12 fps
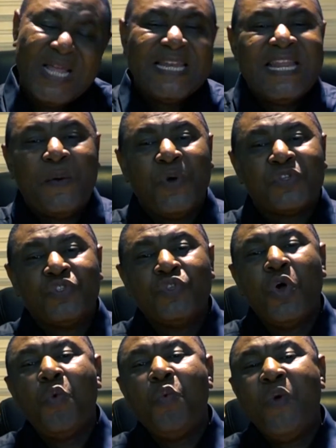there was
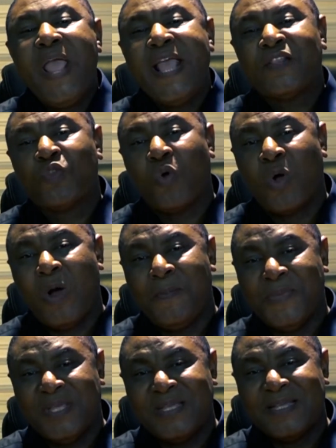no way to
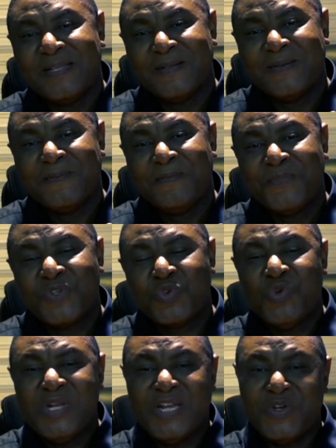come in
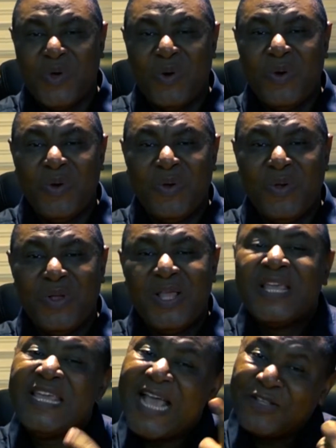through the door.
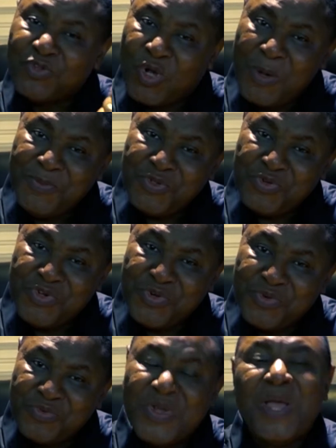He had to come in through
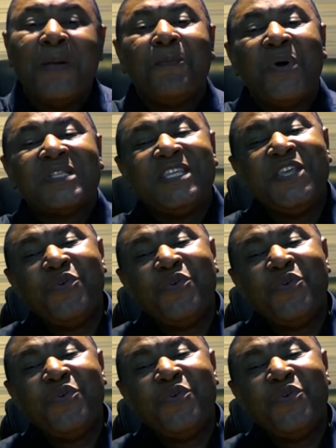the roof, but he